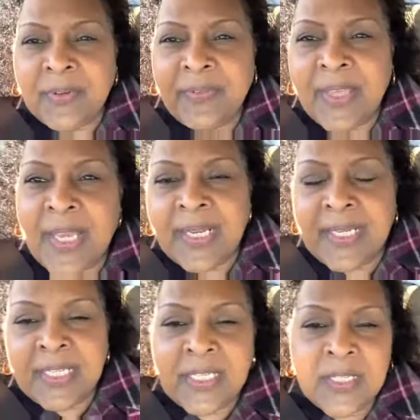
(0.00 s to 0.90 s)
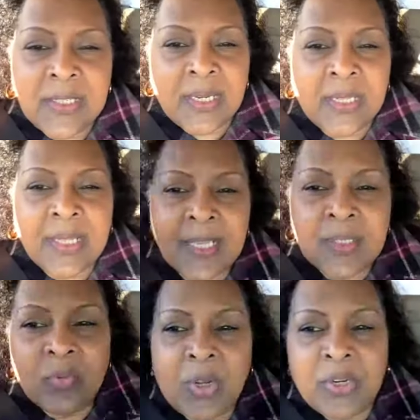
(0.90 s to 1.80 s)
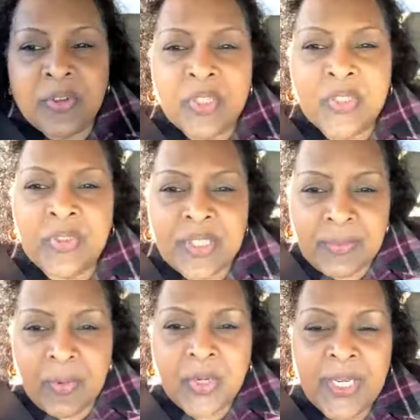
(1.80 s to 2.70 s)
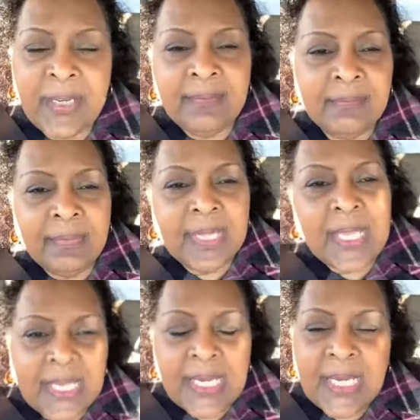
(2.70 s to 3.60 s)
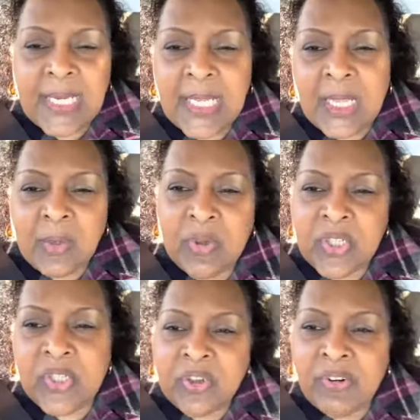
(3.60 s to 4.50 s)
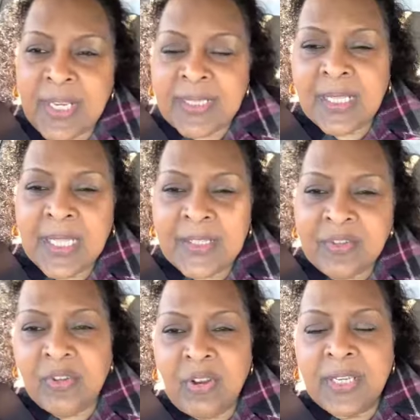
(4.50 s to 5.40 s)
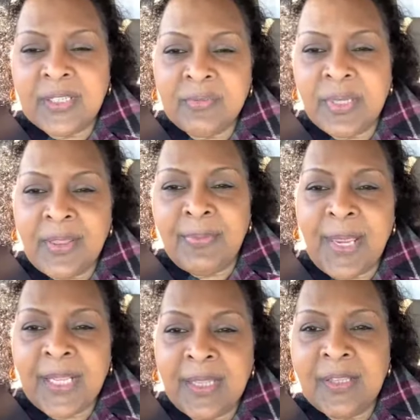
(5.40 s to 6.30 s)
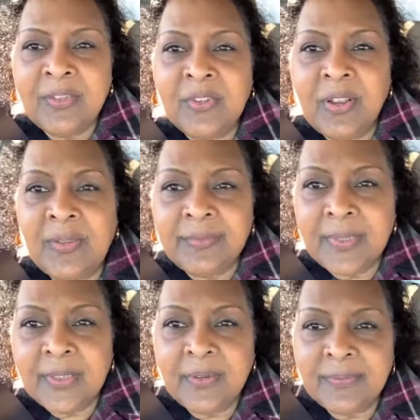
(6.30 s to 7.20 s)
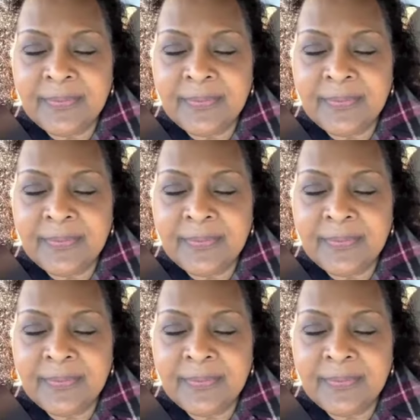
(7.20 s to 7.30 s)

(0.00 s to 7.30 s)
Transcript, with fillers: of that in a glass of water or juice in the morning, it lowers your cholesterol, gets rid of the bad cholesterol. So